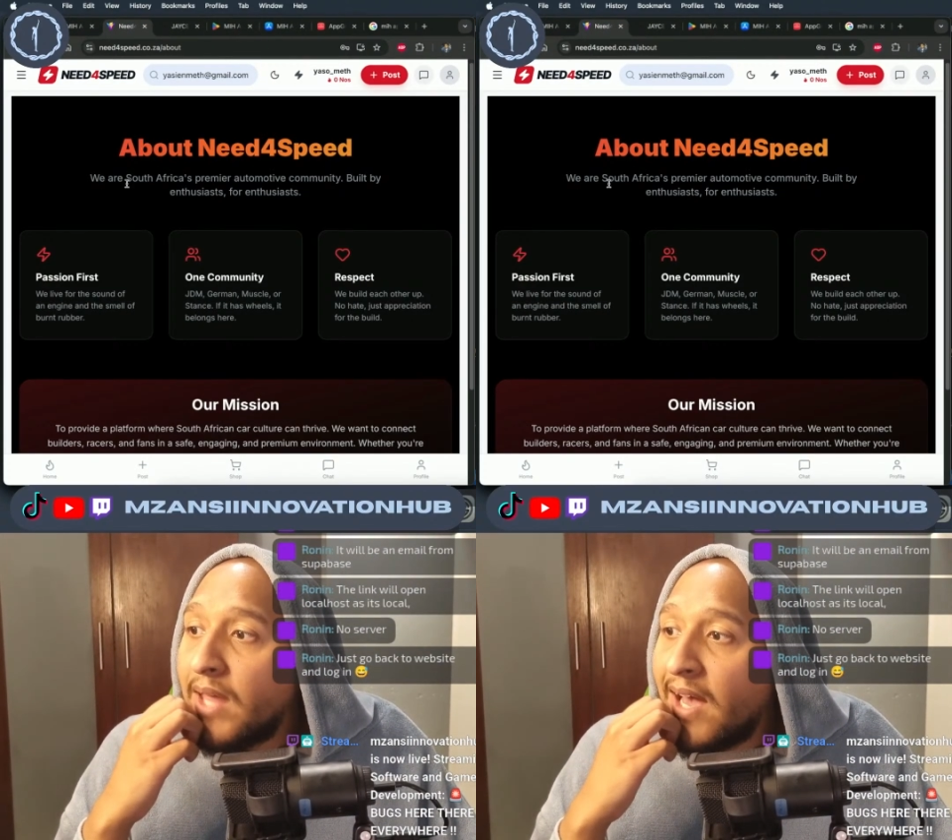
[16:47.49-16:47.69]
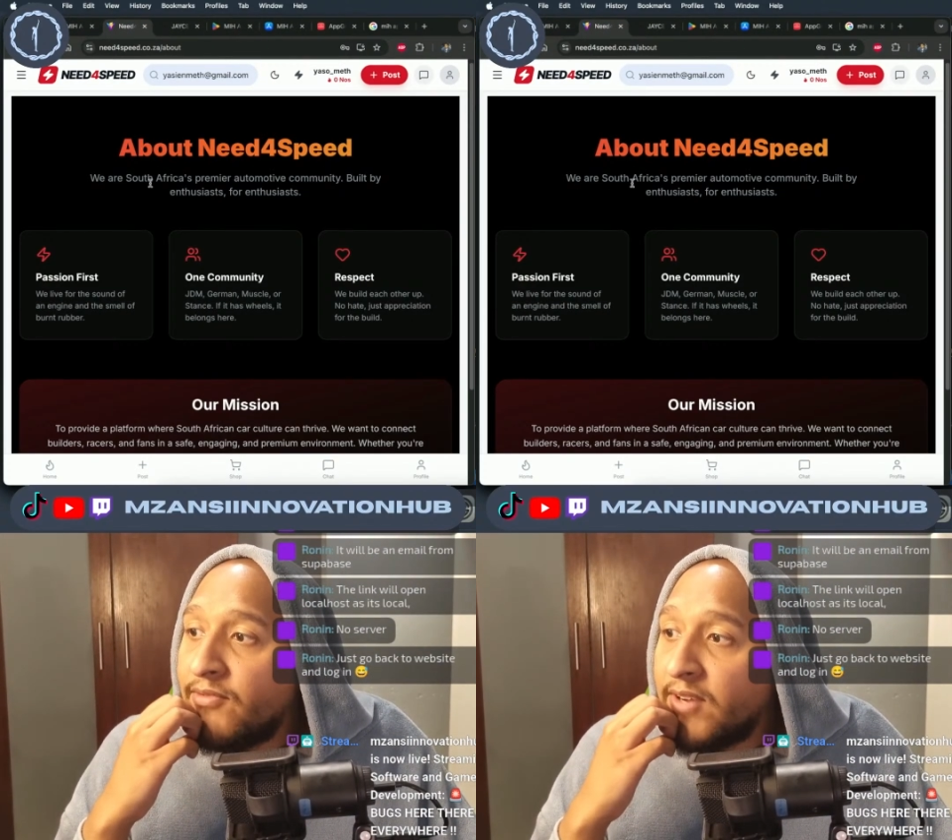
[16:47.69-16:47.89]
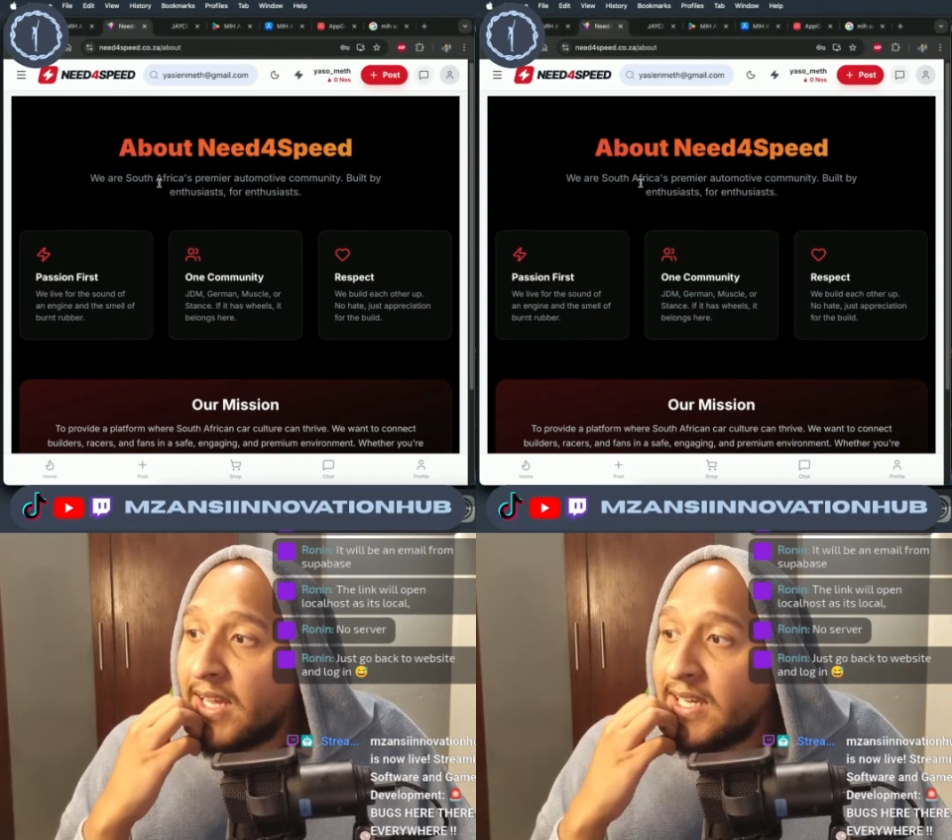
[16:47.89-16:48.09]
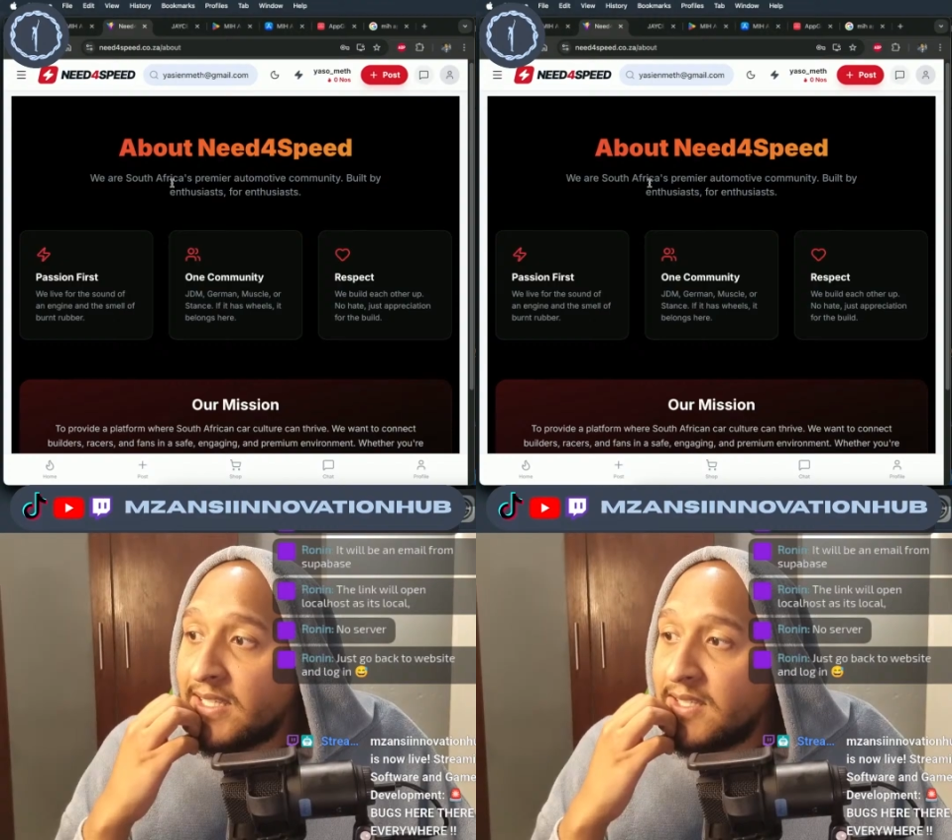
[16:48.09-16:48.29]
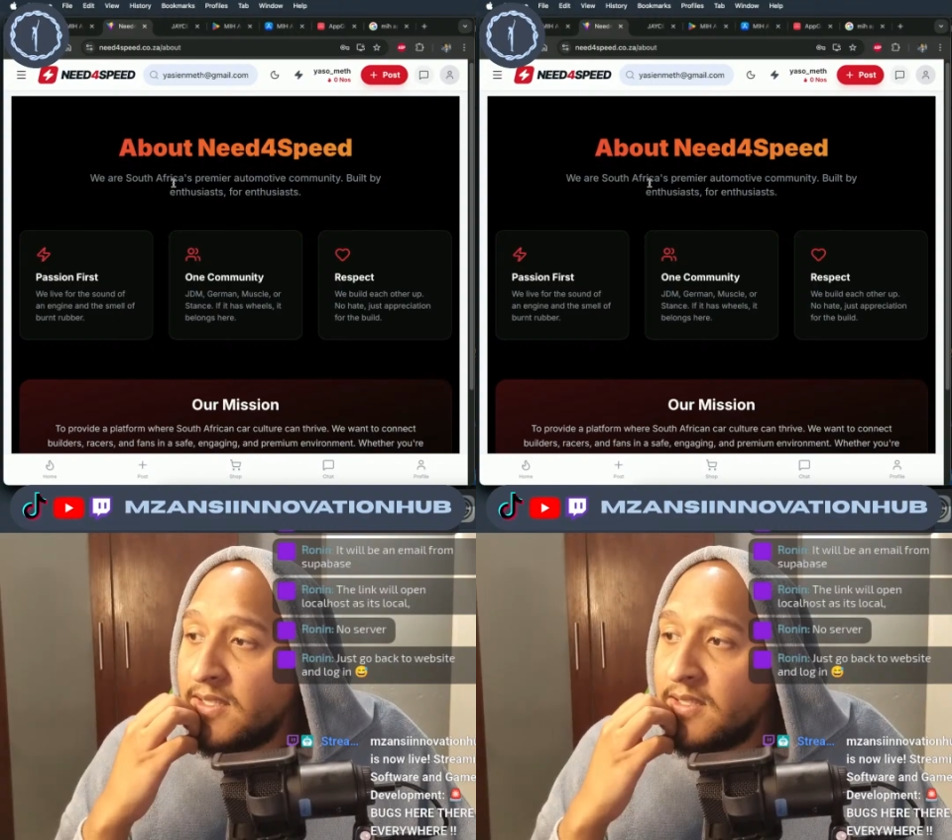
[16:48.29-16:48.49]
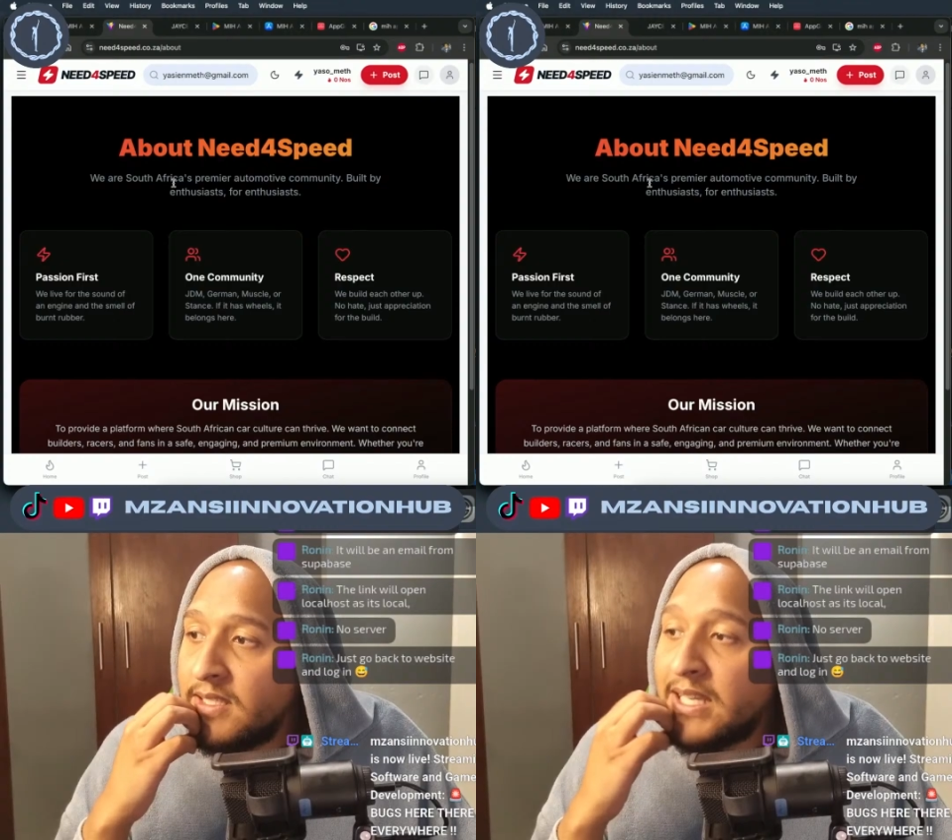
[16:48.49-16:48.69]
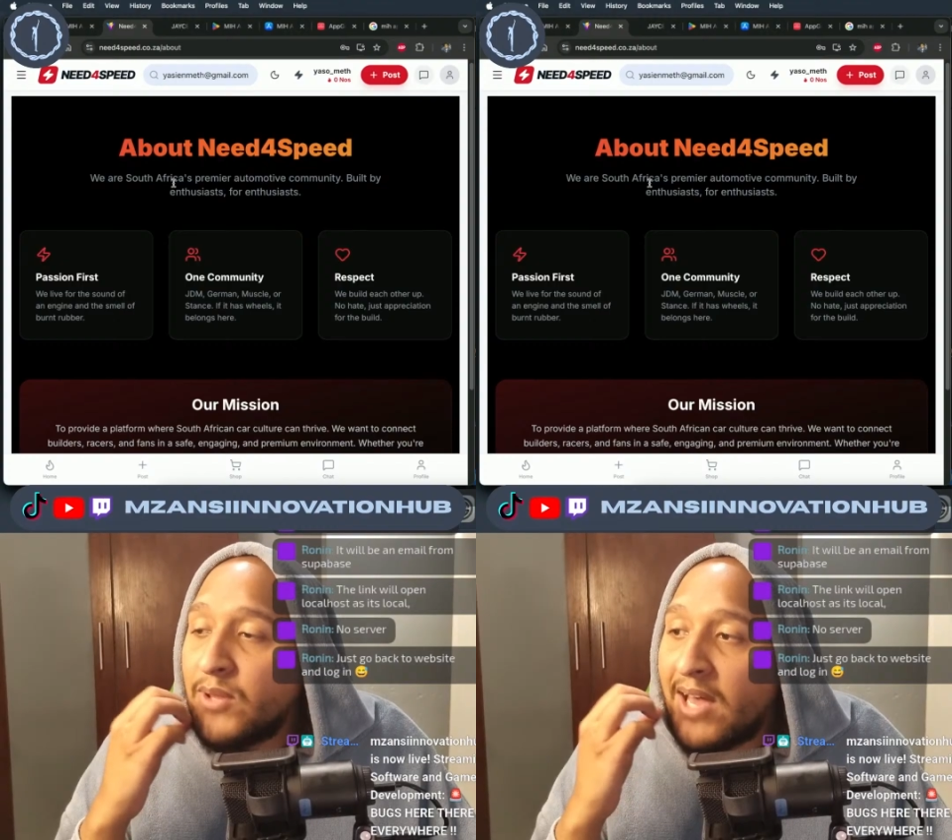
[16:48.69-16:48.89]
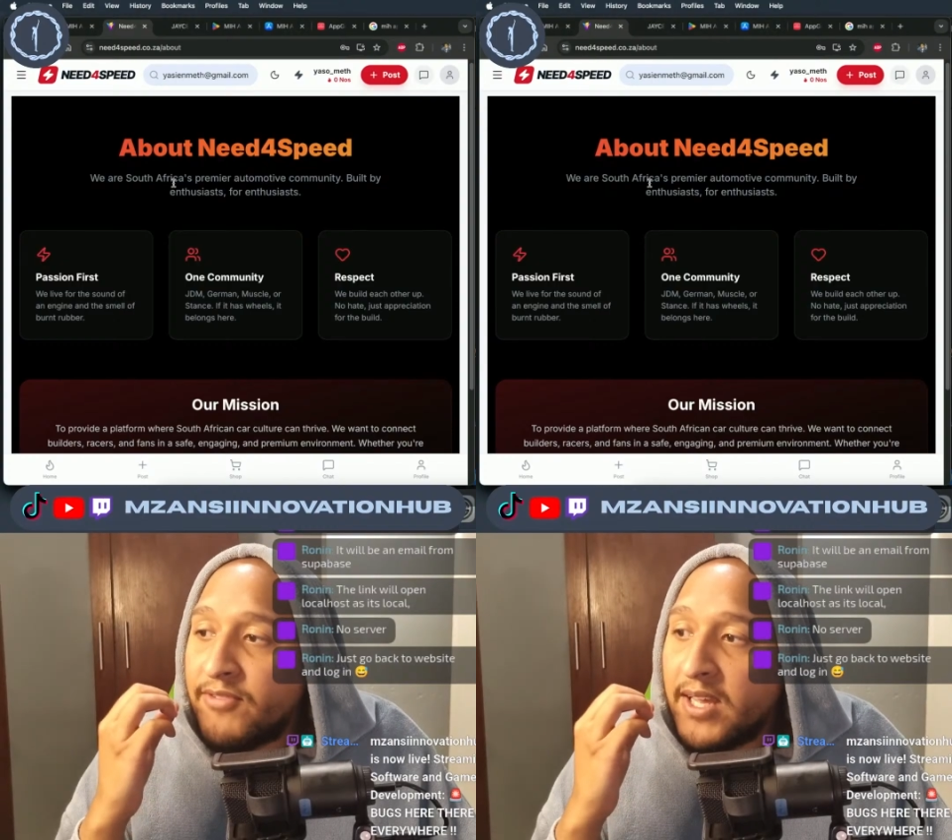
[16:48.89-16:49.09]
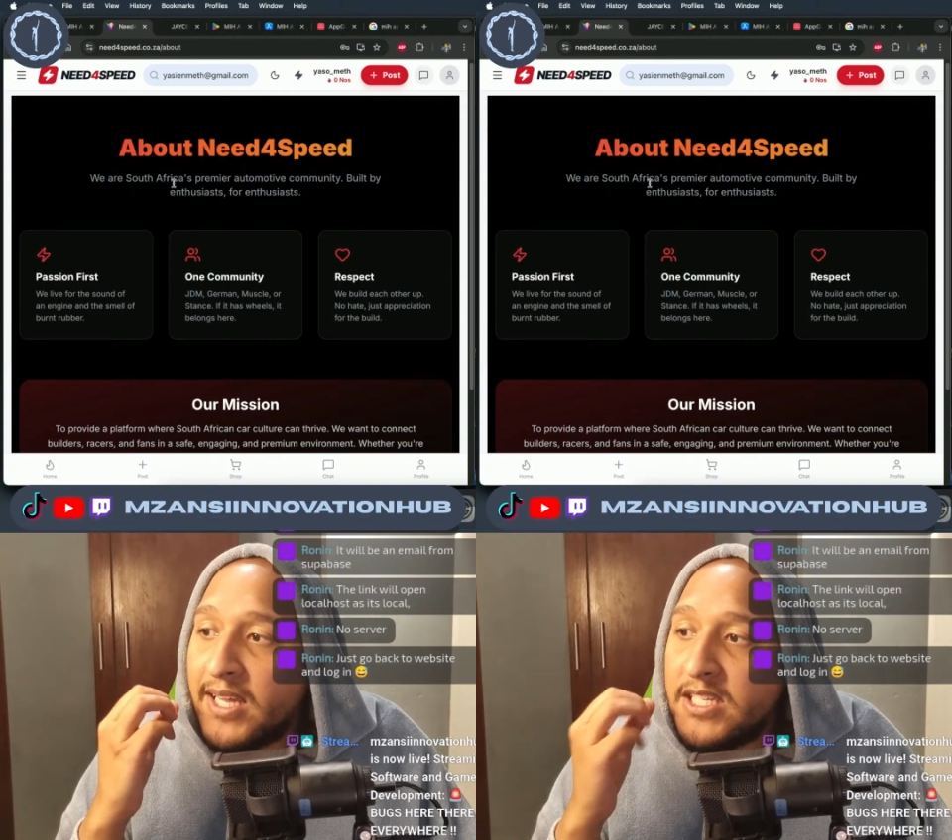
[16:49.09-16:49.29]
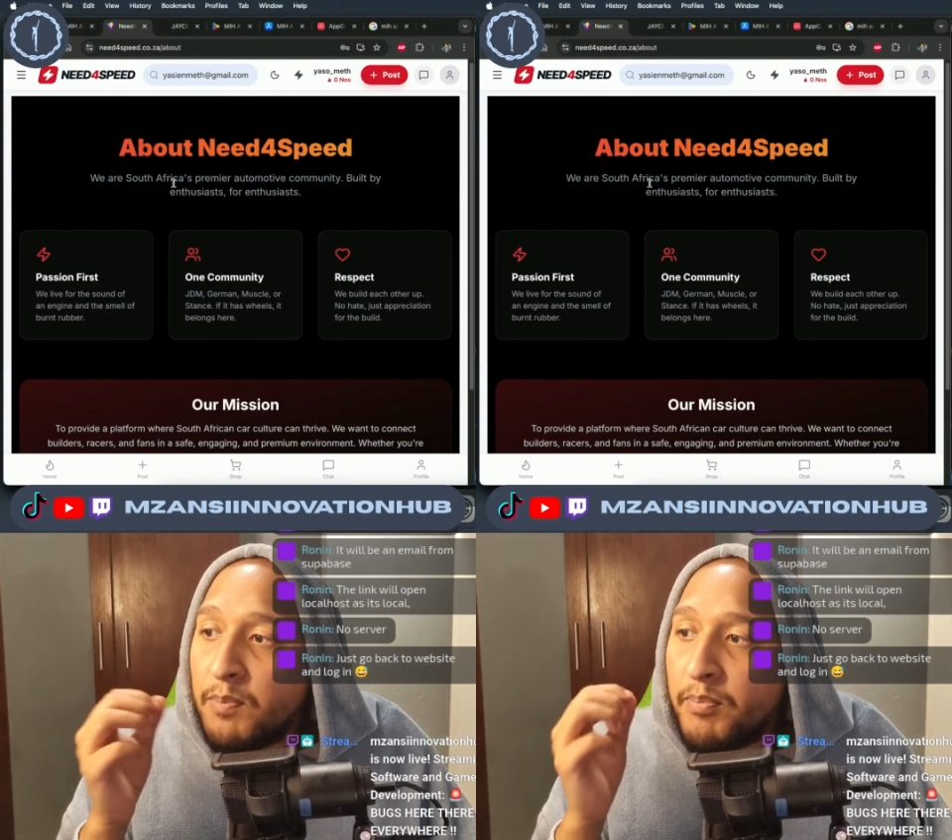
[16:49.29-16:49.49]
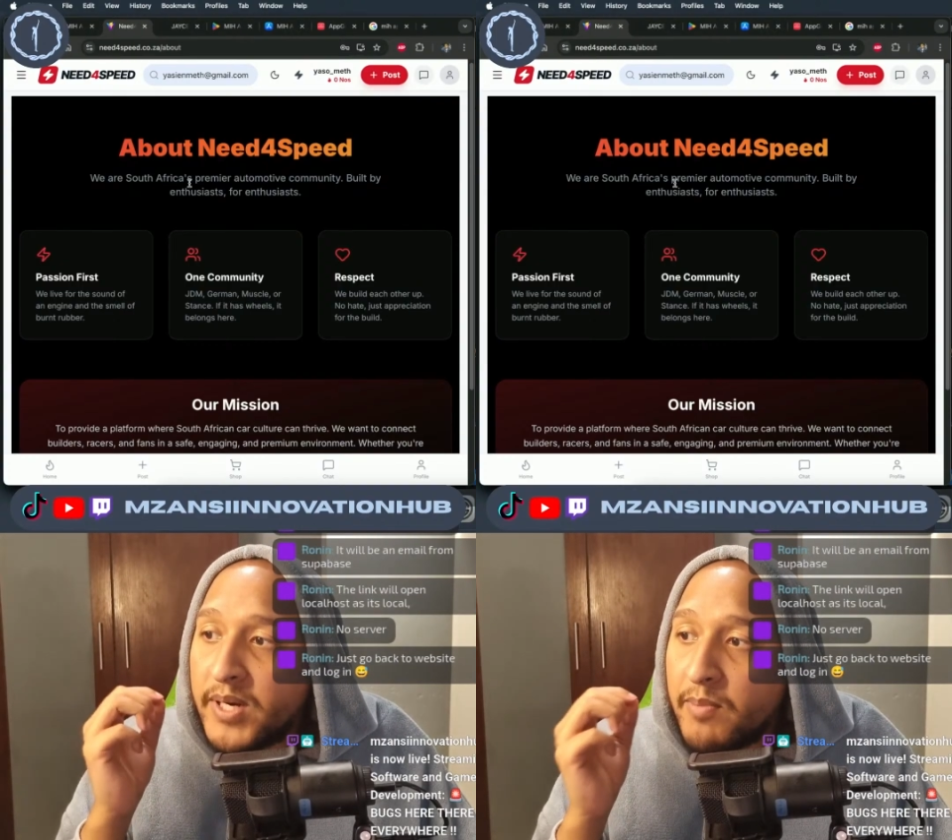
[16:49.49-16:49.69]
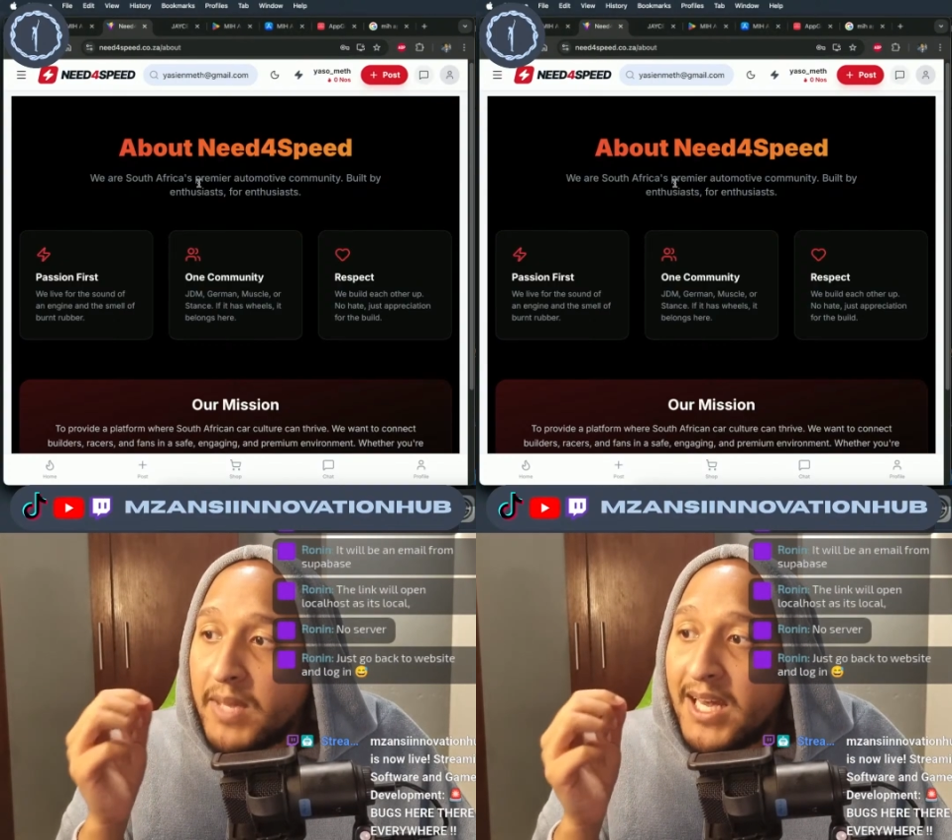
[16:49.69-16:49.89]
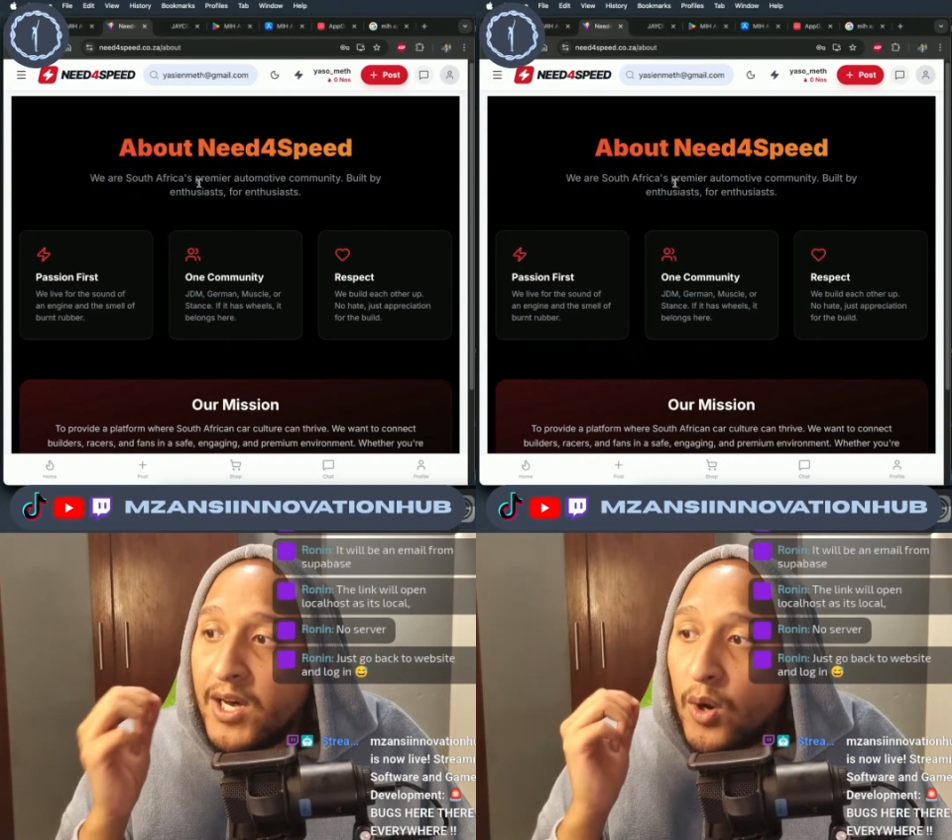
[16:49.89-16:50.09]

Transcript: Africa's premier